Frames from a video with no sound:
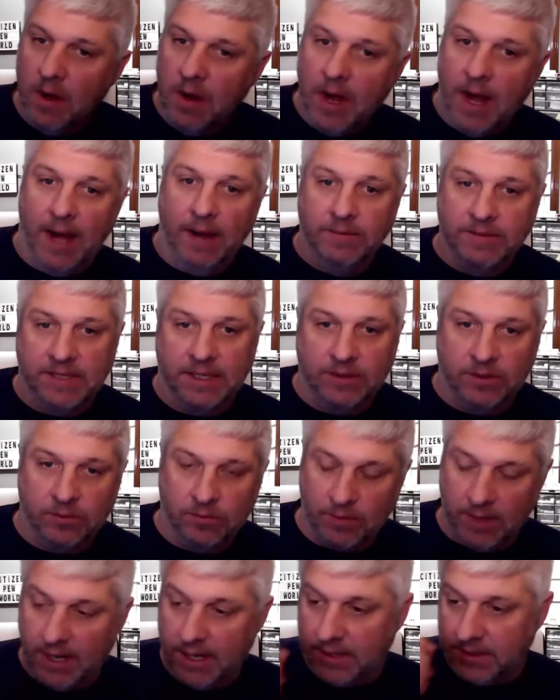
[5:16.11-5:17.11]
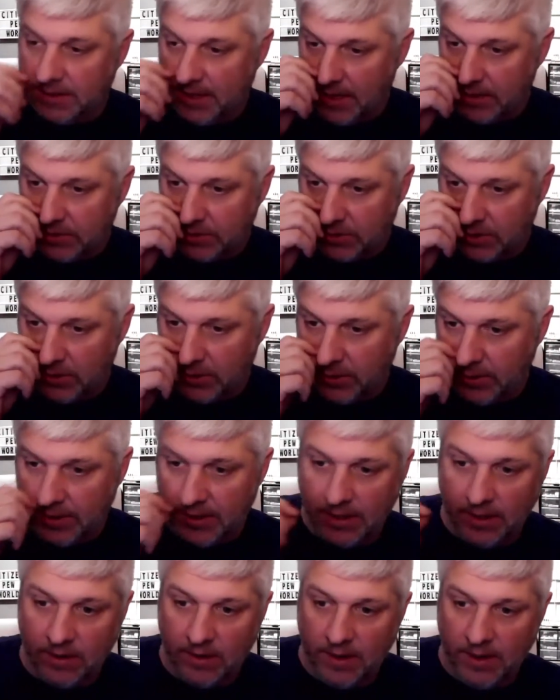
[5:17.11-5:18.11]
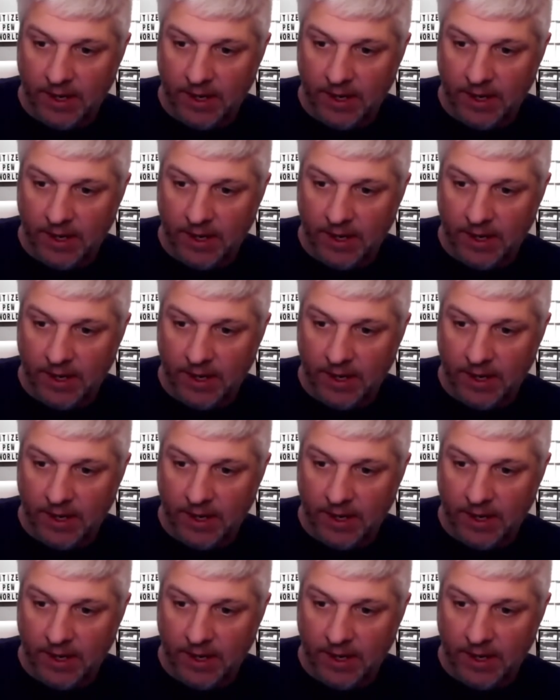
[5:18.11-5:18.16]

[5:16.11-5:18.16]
I was at the range, and I'll show you here.